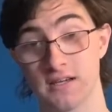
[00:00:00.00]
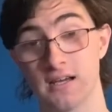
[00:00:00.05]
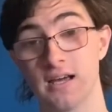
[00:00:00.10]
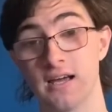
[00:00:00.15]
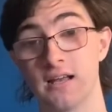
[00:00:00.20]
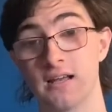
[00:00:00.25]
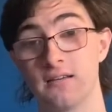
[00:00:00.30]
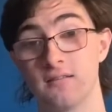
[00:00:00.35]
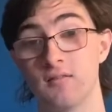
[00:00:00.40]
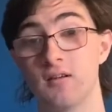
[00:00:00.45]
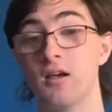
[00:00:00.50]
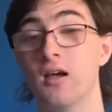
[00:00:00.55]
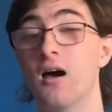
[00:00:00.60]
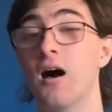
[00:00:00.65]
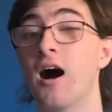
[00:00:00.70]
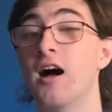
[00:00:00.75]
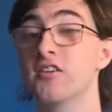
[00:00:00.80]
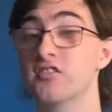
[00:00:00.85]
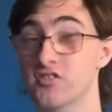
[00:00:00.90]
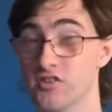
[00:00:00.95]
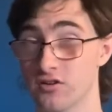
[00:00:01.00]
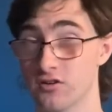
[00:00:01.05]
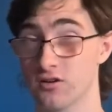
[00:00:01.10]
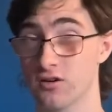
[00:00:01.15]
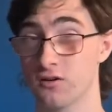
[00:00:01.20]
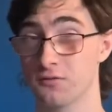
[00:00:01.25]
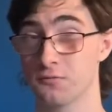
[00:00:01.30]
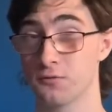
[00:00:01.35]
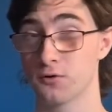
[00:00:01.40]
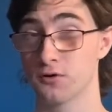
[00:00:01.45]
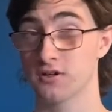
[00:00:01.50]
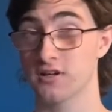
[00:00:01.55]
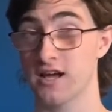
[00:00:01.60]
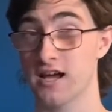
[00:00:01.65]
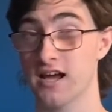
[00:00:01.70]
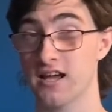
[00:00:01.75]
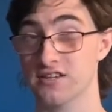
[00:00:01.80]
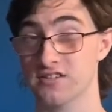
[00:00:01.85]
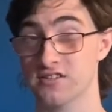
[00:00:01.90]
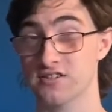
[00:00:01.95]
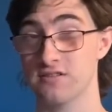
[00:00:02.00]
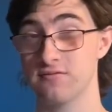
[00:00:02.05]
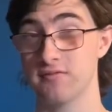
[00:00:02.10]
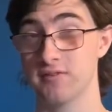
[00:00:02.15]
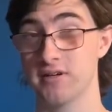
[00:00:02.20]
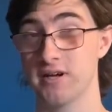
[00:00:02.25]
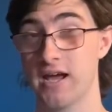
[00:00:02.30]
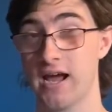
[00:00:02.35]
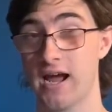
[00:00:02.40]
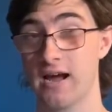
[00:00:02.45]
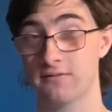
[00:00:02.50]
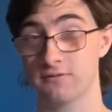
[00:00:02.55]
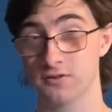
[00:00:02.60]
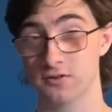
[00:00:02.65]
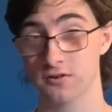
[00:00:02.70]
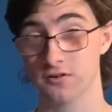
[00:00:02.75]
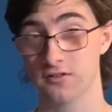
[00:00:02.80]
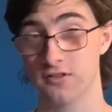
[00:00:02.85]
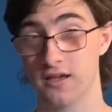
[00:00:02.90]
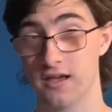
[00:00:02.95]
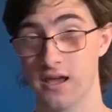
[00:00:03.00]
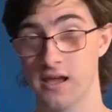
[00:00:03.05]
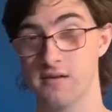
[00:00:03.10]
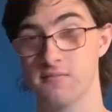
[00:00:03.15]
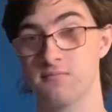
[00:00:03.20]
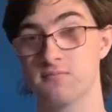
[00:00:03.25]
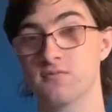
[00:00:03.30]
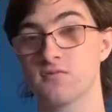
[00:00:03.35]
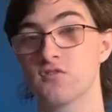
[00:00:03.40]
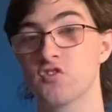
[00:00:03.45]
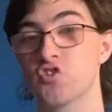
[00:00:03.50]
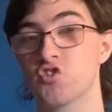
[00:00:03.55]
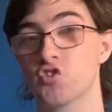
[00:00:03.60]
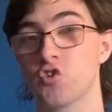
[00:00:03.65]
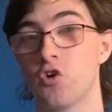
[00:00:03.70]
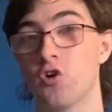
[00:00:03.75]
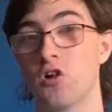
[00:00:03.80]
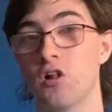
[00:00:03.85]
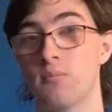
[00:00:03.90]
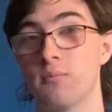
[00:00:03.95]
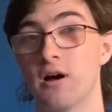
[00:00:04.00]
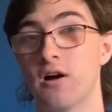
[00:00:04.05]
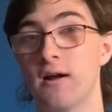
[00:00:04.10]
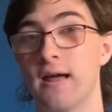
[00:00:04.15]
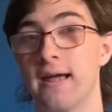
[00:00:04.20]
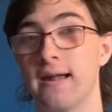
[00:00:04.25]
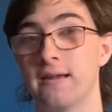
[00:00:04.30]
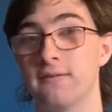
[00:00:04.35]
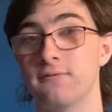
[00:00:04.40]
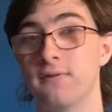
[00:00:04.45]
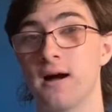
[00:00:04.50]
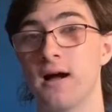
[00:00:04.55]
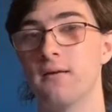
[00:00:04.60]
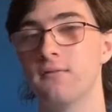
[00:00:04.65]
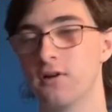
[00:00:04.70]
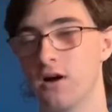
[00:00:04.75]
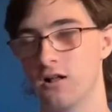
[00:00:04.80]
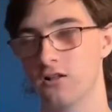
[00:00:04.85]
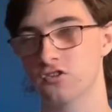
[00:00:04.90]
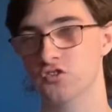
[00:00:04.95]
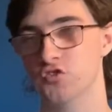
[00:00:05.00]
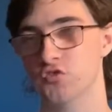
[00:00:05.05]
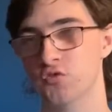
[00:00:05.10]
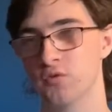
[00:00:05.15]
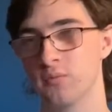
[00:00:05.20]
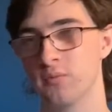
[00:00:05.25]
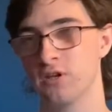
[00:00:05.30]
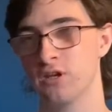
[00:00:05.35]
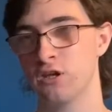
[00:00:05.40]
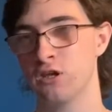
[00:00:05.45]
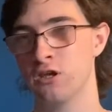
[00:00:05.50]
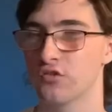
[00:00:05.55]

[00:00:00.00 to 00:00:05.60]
and I still could afford gas even after they stole about $85 from me.